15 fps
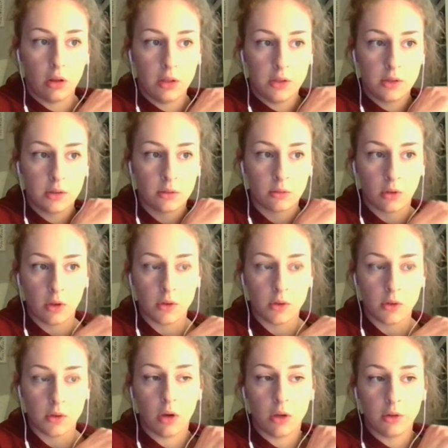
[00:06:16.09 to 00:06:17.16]
it's close
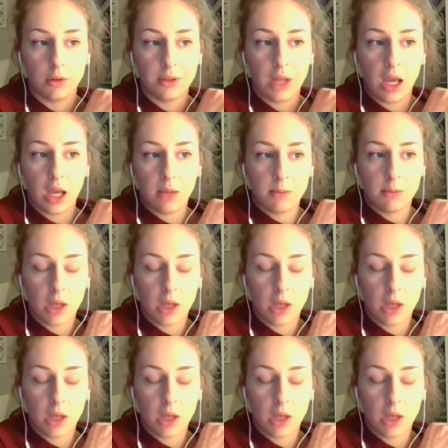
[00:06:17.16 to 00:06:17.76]
to 100 times